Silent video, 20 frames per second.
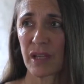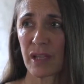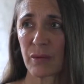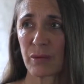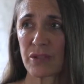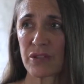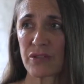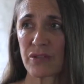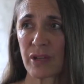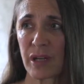I
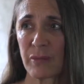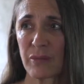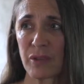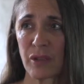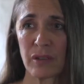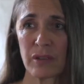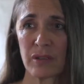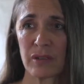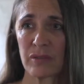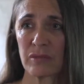was strapped
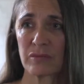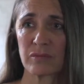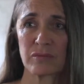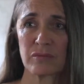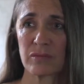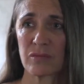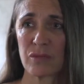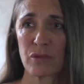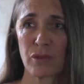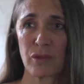on a
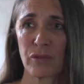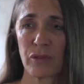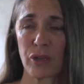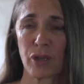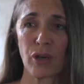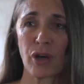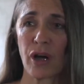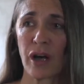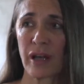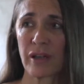sort of a
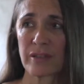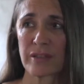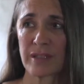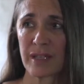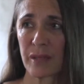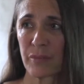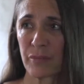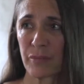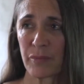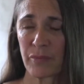cot
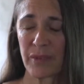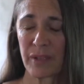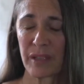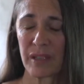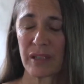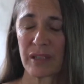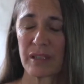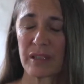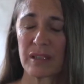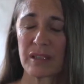type
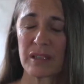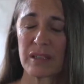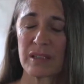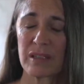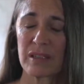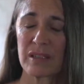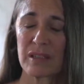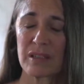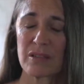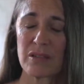thing,
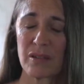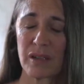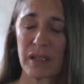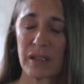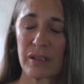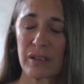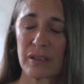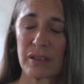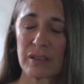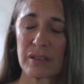so I
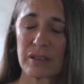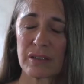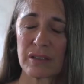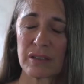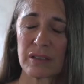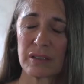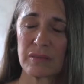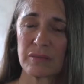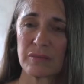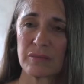couldn't.
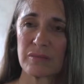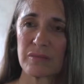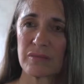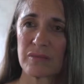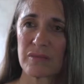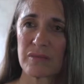Um,